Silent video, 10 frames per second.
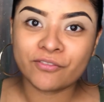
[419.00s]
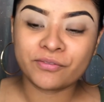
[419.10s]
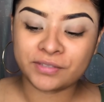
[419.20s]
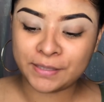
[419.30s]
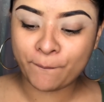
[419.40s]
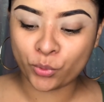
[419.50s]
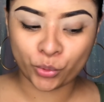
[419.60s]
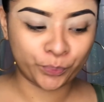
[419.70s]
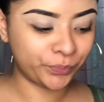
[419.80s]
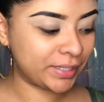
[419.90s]

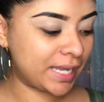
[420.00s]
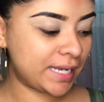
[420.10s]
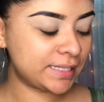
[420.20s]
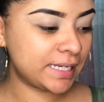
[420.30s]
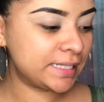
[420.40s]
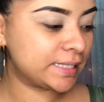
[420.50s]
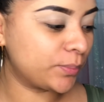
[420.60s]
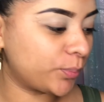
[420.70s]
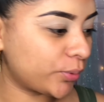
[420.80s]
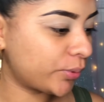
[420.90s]
Simple, nice and
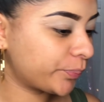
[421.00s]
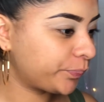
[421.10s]
simple.